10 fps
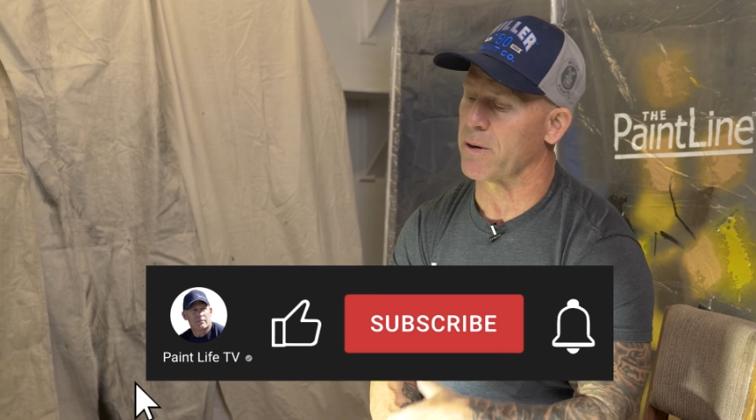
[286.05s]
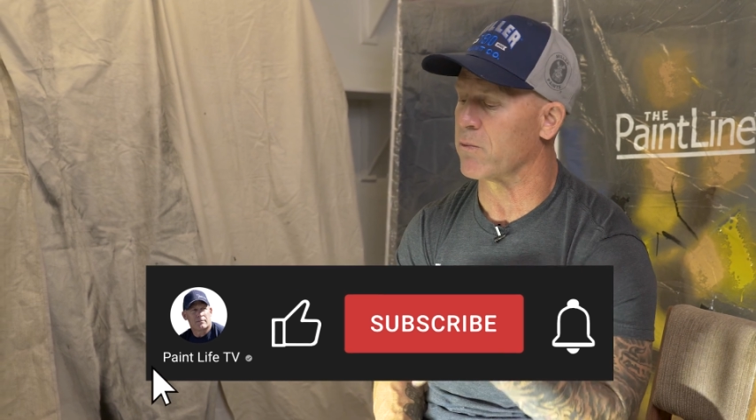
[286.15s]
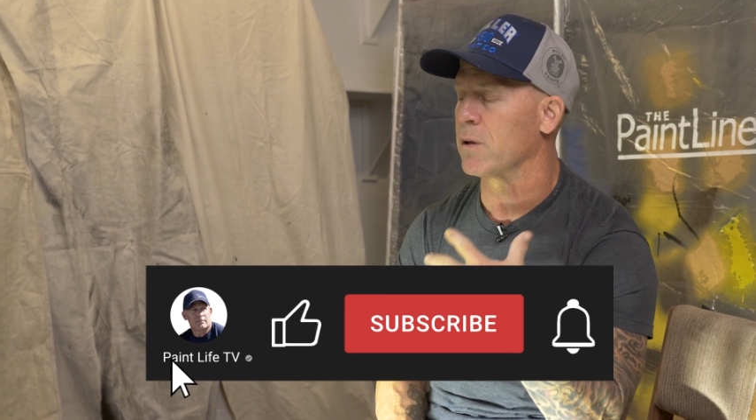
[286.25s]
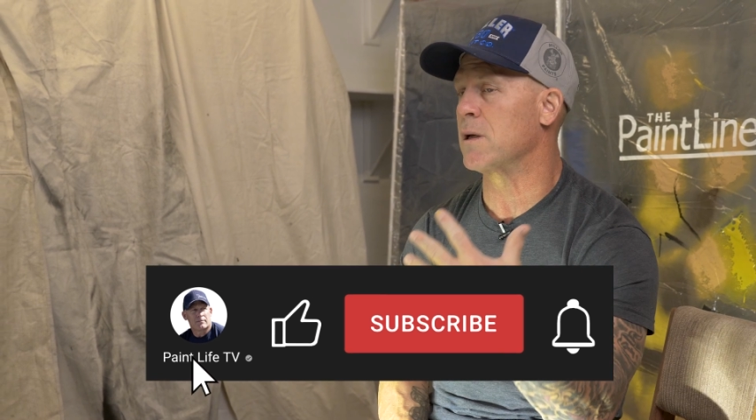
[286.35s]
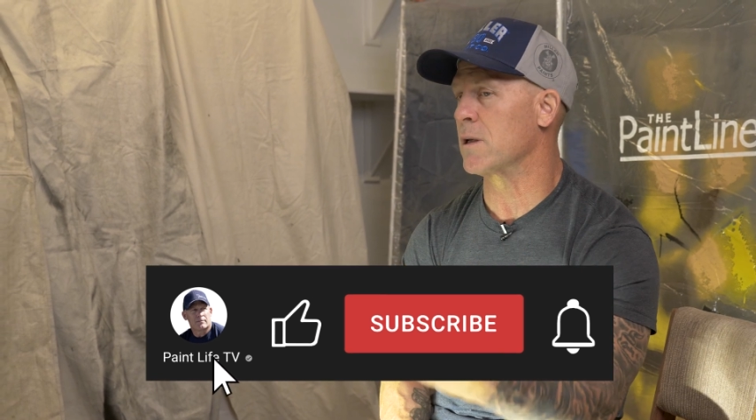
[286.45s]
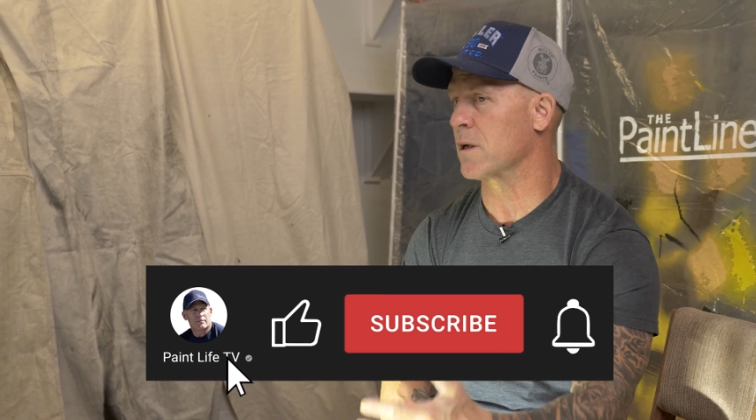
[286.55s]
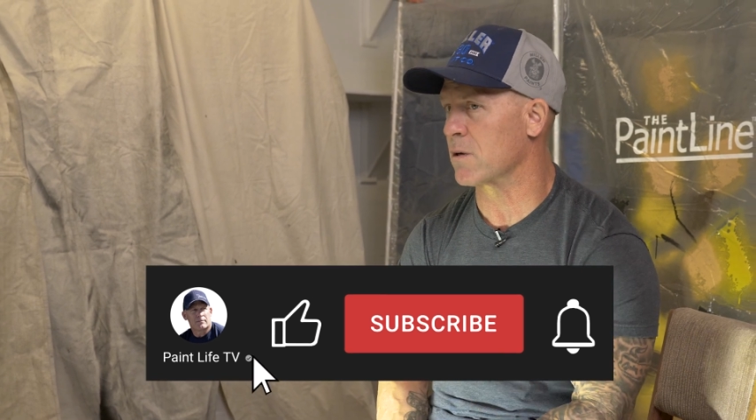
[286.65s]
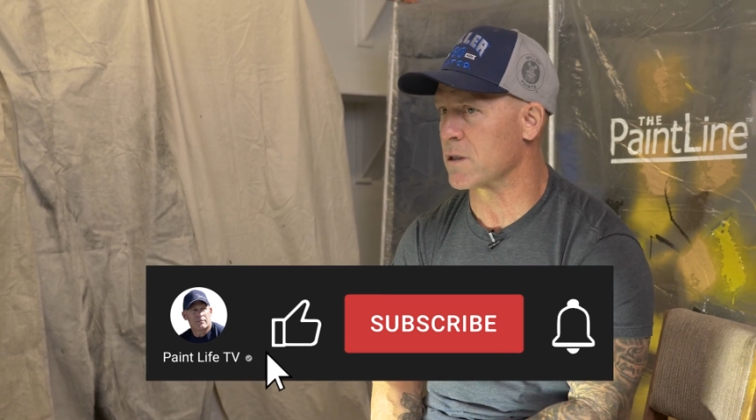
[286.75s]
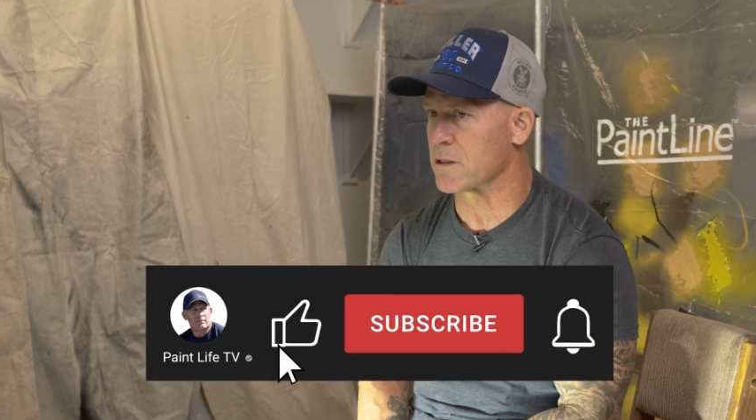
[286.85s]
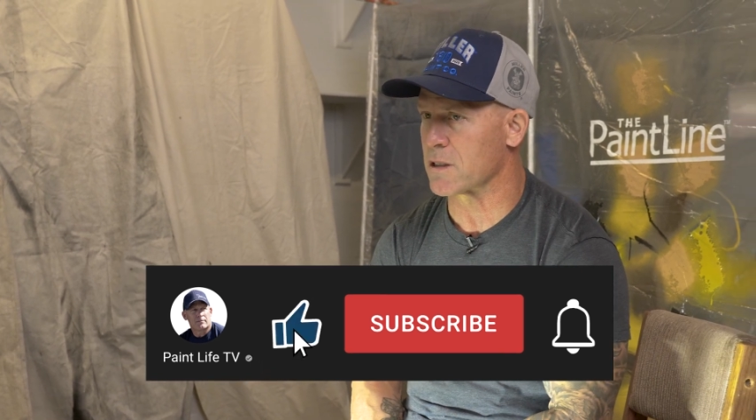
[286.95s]
It really
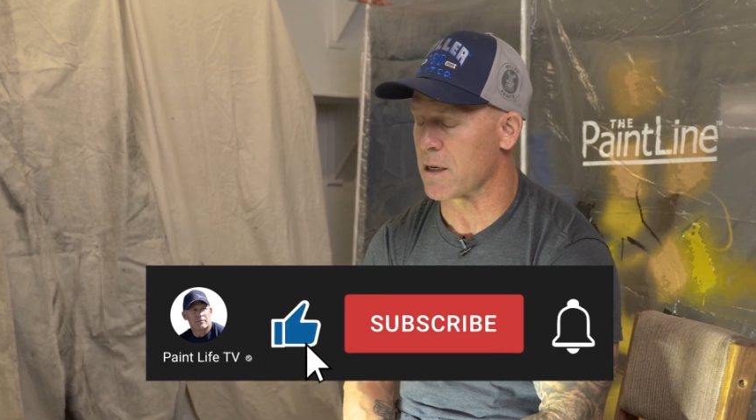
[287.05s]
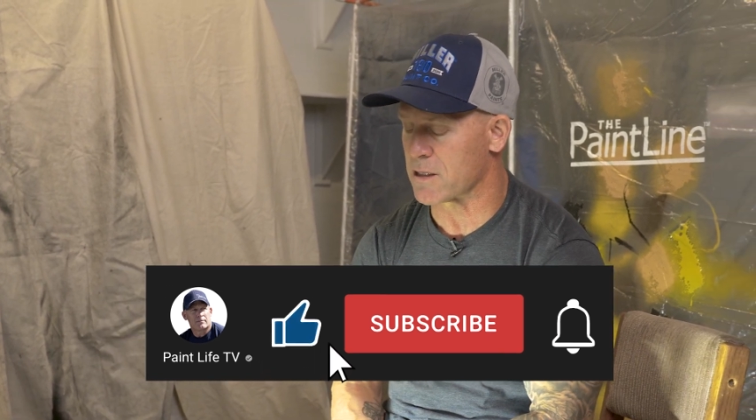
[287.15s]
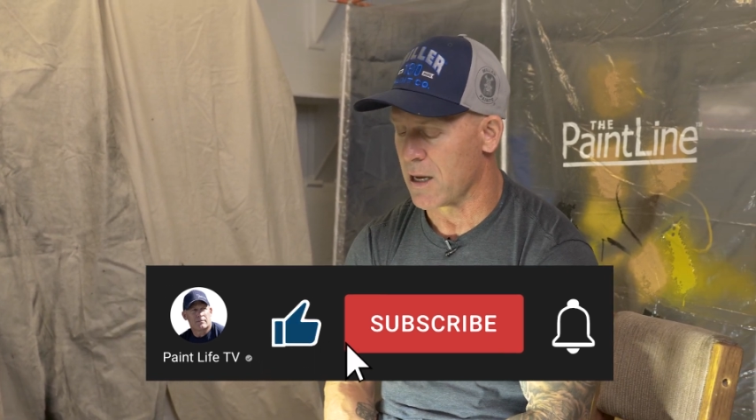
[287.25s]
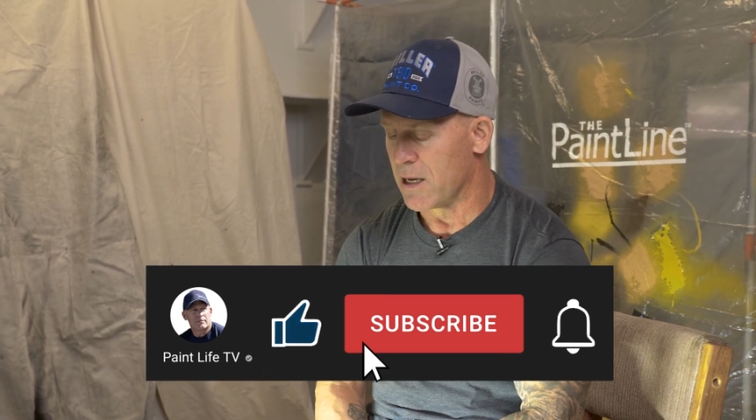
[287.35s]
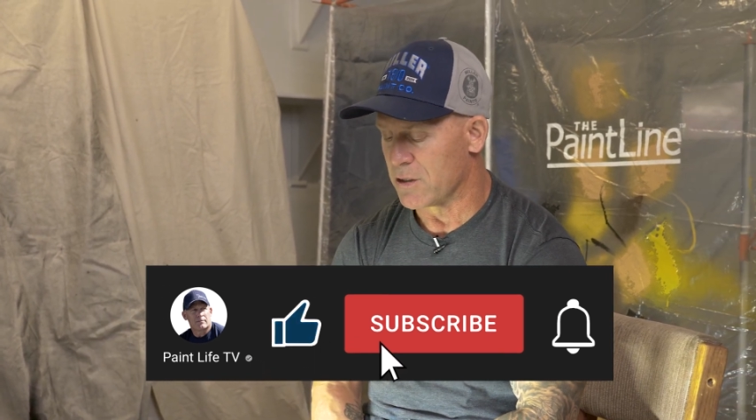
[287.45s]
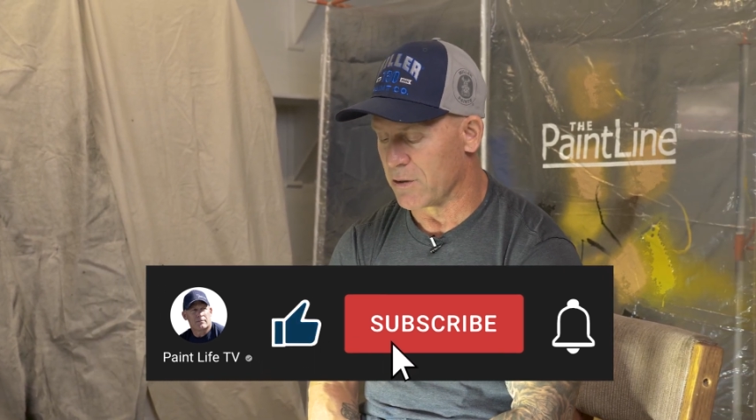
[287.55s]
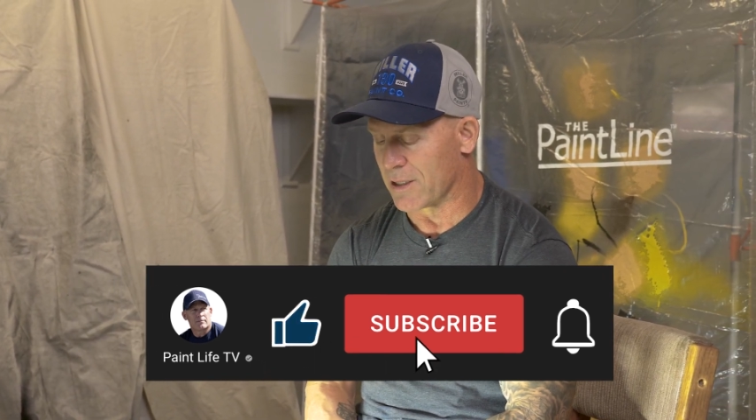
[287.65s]
encourages us to